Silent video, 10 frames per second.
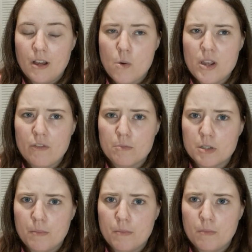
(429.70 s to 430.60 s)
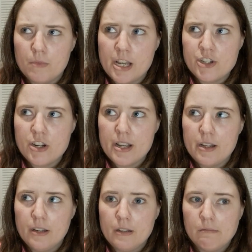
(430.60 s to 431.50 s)
a week from yesterday,
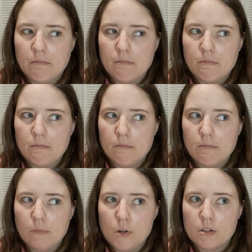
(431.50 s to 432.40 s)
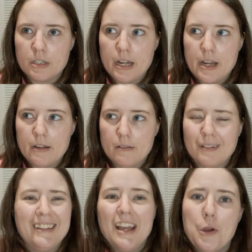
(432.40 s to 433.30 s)
or today,
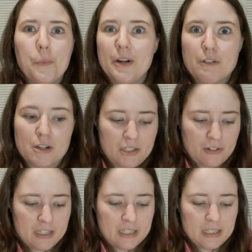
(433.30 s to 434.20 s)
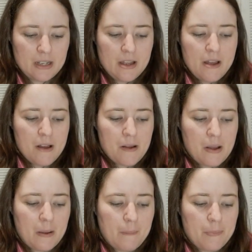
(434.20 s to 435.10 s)
whenever August 1st is,
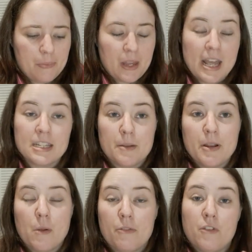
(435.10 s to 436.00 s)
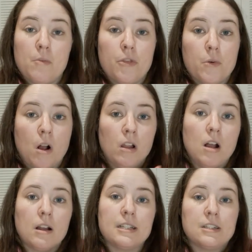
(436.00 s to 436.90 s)
and it's going to be going through all of
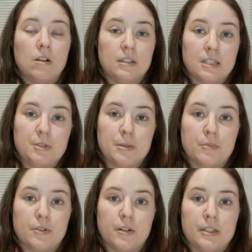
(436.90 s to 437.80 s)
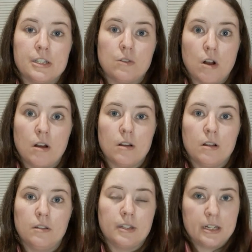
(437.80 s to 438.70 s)
August, all of September, until
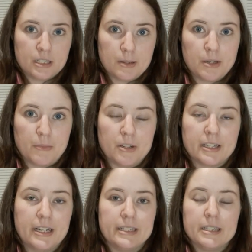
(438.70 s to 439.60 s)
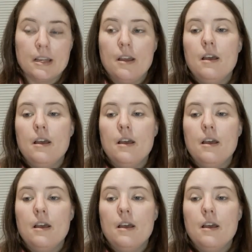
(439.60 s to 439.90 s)
the end of September it's going to end.